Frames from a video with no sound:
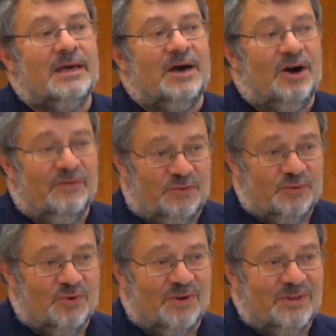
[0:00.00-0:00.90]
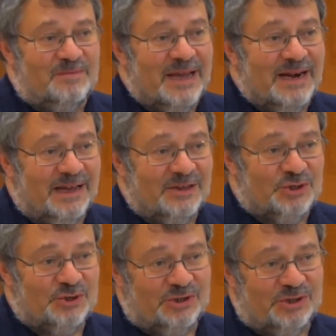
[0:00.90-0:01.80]
after all, the mainline
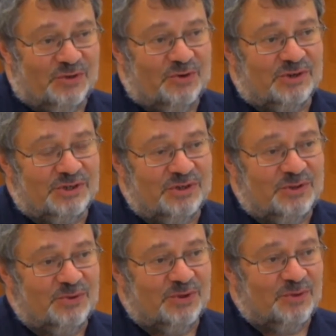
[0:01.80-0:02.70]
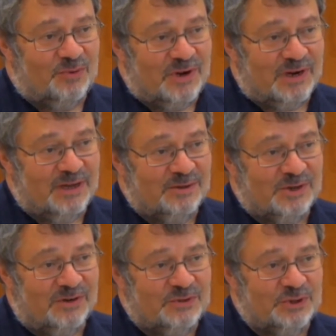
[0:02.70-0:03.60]
churches constituting the World
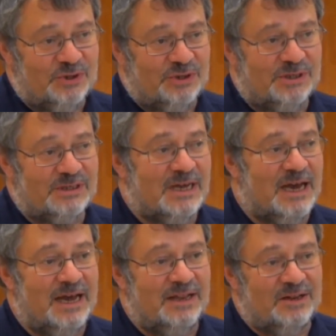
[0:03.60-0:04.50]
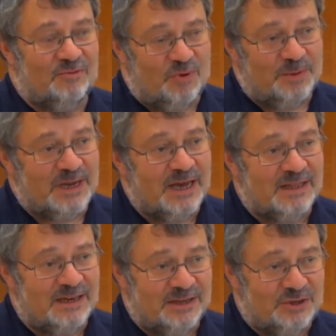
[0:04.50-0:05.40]
Council of Churches and the Roman
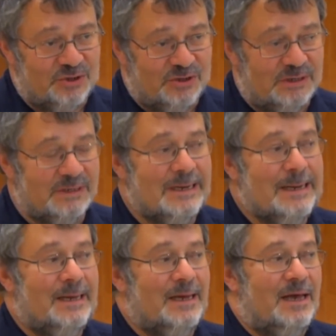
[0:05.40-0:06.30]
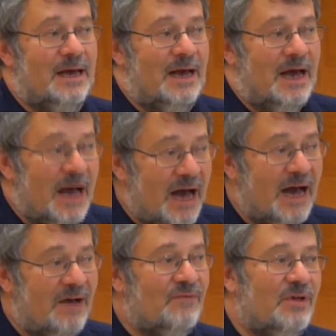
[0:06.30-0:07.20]
Catholic Church
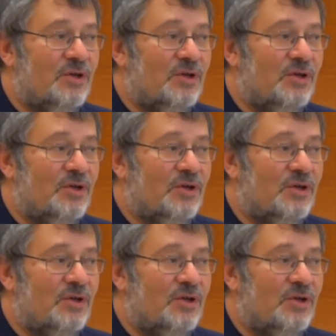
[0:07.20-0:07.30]
have